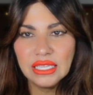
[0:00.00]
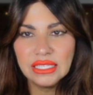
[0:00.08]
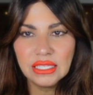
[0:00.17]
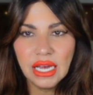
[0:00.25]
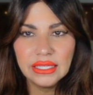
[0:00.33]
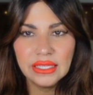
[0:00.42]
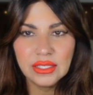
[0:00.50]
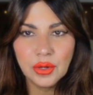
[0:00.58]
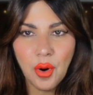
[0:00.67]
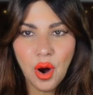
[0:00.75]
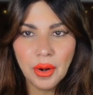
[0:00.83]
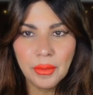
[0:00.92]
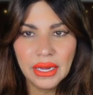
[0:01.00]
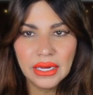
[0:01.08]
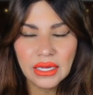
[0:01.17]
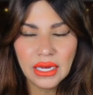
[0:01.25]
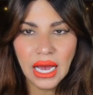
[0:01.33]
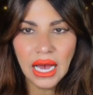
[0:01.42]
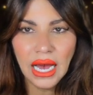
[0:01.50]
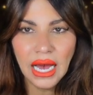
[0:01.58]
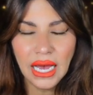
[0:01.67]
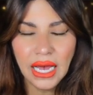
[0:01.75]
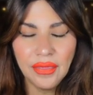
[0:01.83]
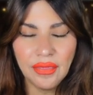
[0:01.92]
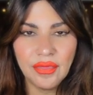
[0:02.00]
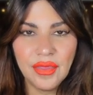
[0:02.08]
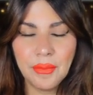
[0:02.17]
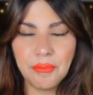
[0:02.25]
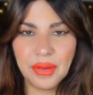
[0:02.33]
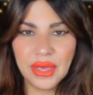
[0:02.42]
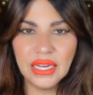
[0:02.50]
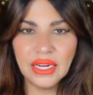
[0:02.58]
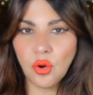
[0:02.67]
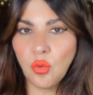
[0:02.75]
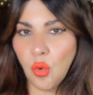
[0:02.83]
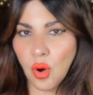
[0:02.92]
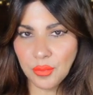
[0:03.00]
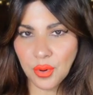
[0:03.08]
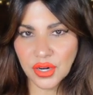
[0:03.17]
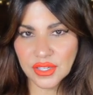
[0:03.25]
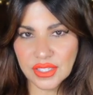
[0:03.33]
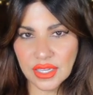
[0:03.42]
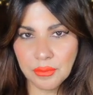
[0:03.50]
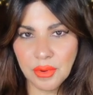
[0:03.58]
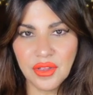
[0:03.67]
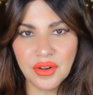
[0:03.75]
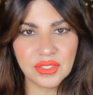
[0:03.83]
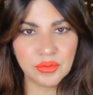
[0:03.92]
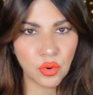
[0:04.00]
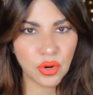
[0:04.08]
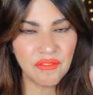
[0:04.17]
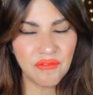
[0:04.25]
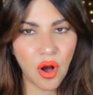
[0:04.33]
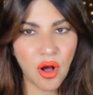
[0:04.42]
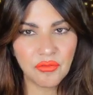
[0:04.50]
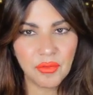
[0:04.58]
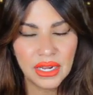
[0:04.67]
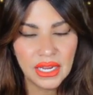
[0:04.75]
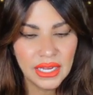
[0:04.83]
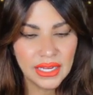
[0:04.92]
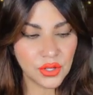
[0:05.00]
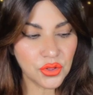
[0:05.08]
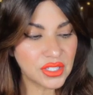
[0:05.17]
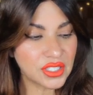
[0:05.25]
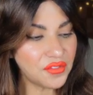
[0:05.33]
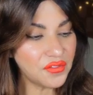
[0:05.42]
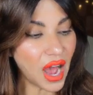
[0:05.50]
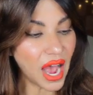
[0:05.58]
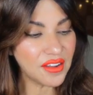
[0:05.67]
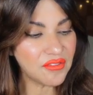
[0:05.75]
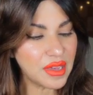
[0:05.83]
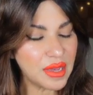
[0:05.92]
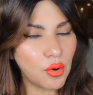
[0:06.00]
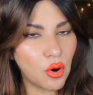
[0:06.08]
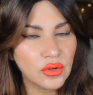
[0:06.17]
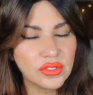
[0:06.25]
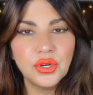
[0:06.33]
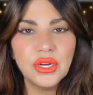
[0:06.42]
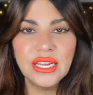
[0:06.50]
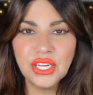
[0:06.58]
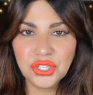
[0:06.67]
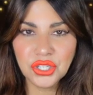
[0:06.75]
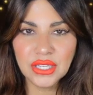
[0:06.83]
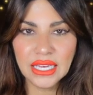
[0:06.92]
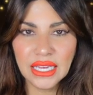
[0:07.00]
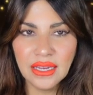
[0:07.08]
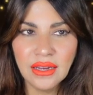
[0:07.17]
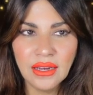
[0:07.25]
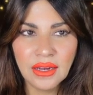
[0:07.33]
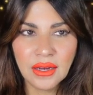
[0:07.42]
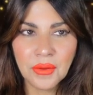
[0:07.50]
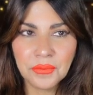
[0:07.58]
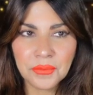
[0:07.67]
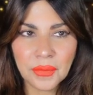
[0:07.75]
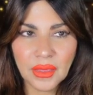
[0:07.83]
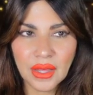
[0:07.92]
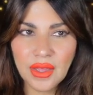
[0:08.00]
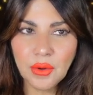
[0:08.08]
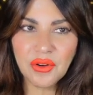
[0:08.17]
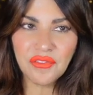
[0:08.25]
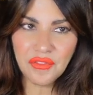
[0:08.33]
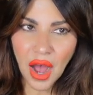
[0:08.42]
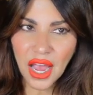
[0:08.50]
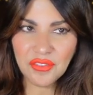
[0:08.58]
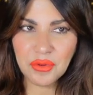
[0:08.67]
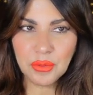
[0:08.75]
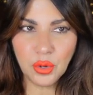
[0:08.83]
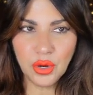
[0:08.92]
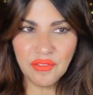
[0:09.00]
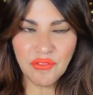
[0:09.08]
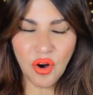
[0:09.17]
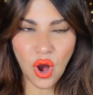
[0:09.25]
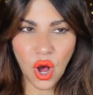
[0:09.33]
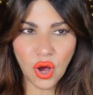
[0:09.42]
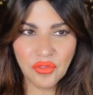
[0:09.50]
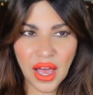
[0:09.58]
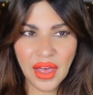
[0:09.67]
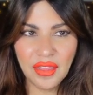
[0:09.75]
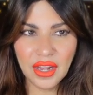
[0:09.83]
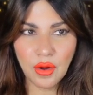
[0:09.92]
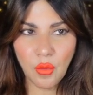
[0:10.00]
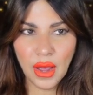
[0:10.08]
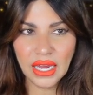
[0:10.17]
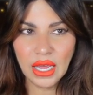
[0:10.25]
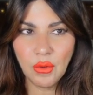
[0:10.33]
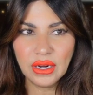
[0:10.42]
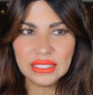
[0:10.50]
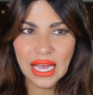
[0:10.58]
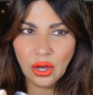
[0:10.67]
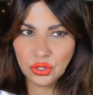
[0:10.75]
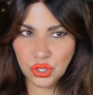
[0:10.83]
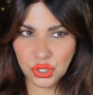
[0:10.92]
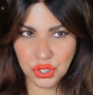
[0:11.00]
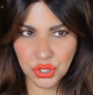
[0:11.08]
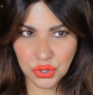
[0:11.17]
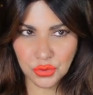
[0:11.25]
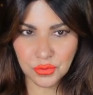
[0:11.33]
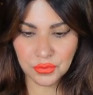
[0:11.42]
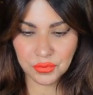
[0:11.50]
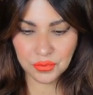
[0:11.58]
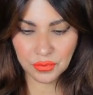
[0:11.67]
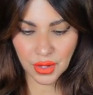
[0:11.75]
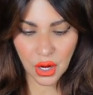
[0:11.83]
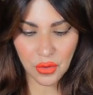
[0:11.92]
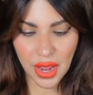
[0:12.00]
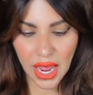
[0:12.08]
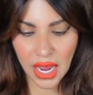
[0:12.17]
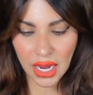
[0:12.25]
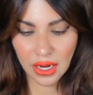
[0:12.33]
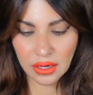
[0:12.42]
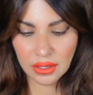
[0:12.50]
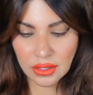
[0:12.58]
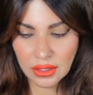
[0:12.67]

inside this apartment and they pinned it on one person, but there's more involvement. So there's five people. So initially there were five people involved and then it went down to two, okay?